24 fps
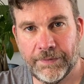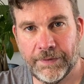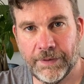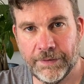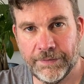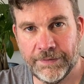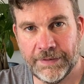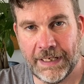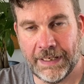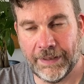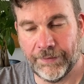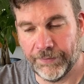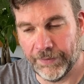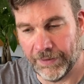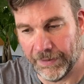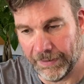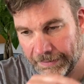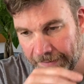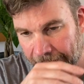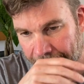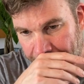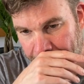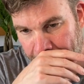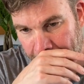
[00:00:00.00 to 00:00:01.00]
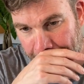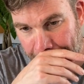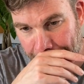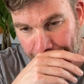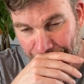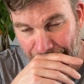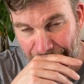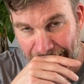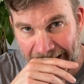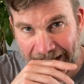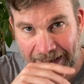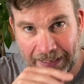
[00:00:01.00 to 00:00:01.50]
the town that I lived in
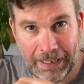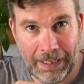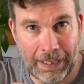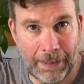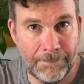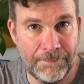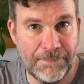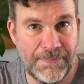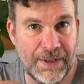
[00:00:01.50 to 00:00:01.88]
um,